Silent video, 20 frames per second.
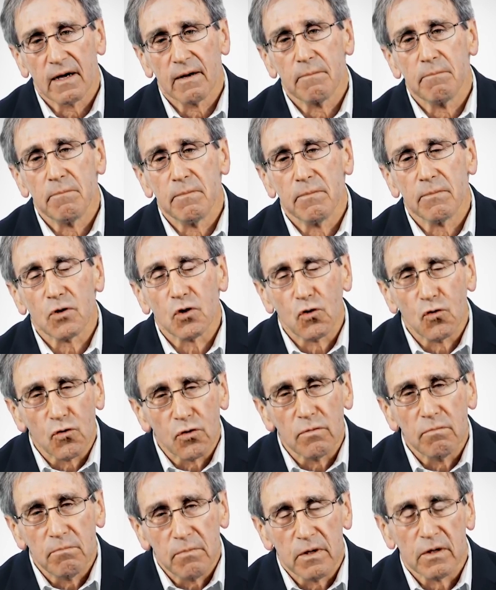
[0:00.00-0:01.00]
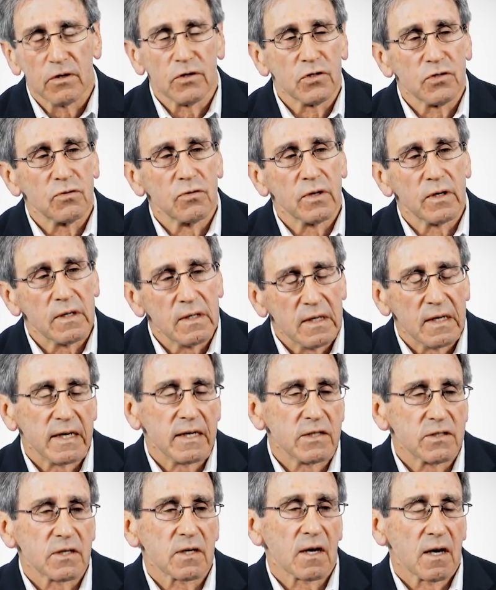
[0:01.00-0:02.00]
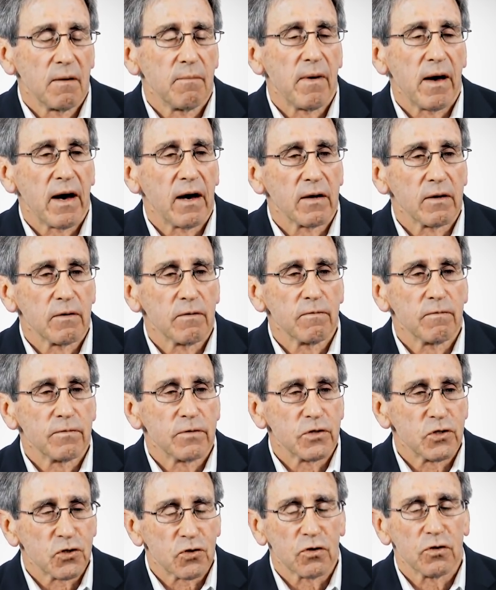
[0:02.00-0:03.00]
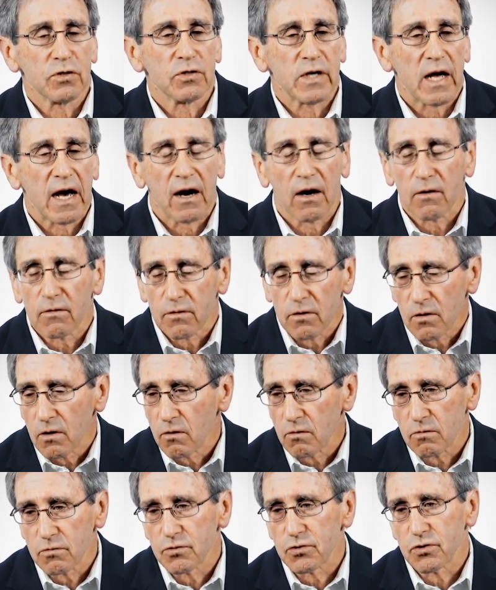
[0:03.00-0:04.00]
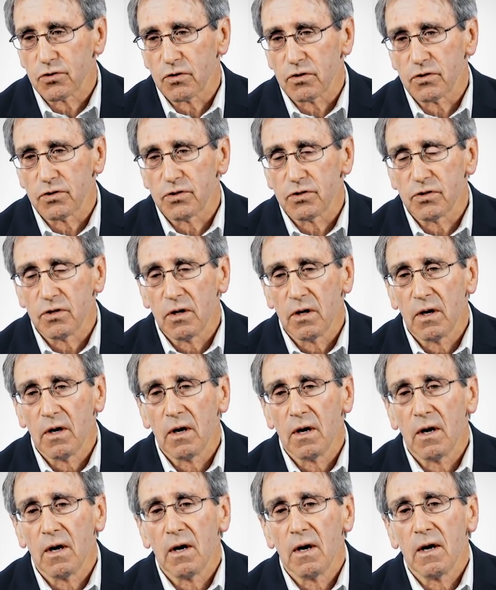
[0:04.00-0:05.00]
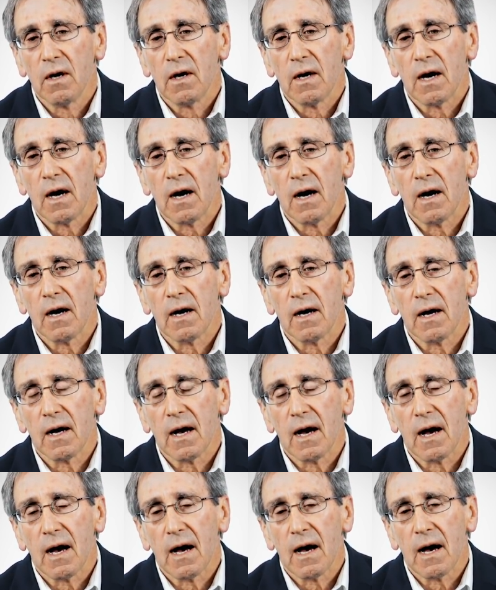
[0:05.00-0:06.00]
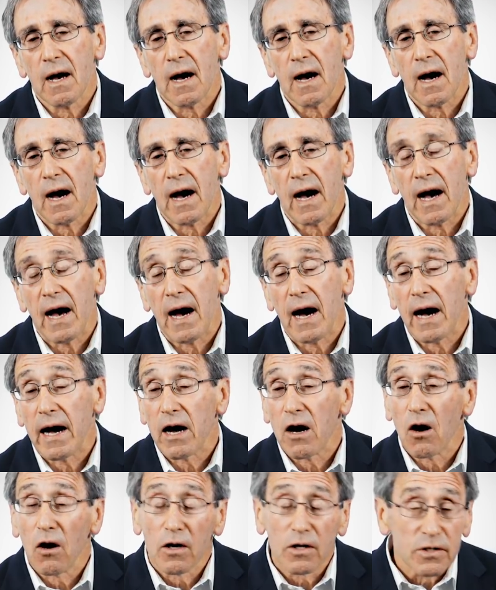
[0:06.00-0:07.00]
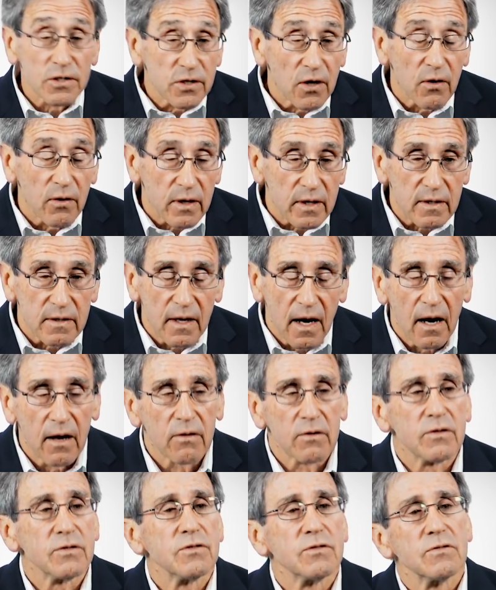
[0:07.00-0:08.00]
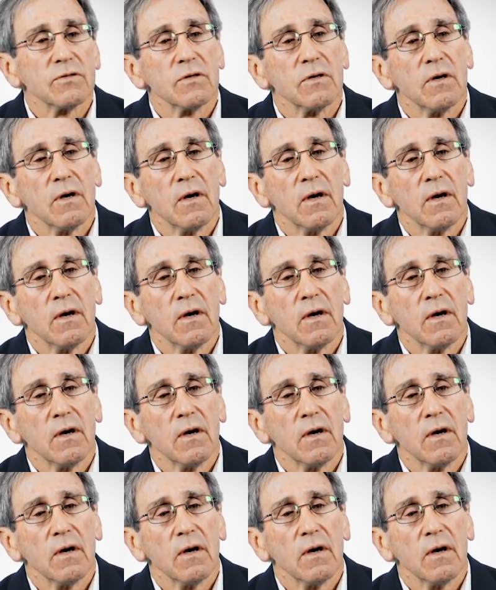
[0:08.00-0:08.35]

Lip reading: And good ministry needs to come out of the church, out of the local church. I also acknowledge